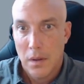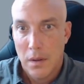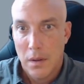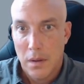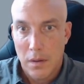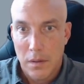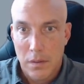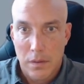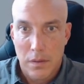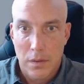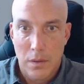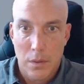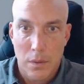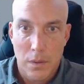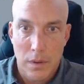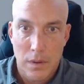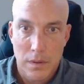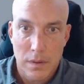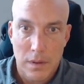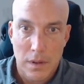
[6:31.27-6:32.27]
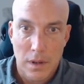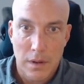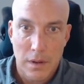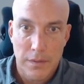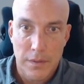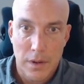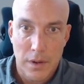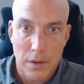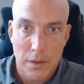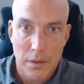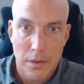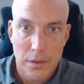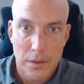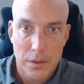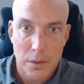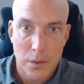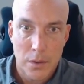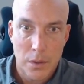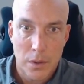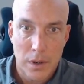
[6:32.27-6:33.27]
so instead of
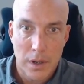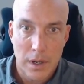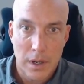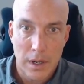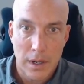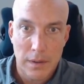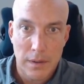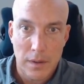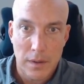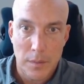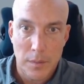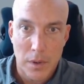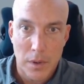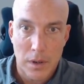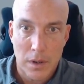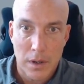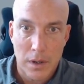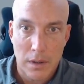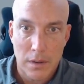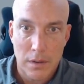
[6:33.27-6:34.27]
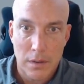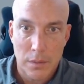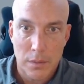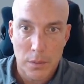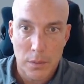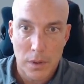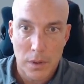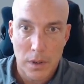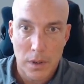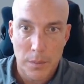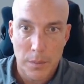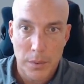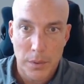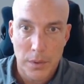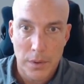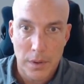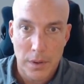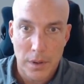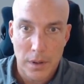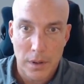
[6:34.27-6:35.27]
underscore IC markets, we're going to put
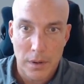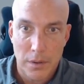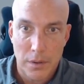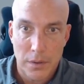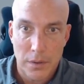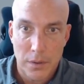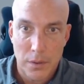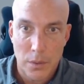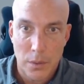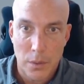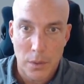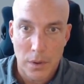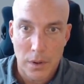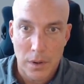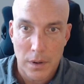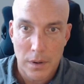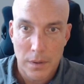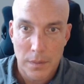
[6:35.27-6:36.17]
underscore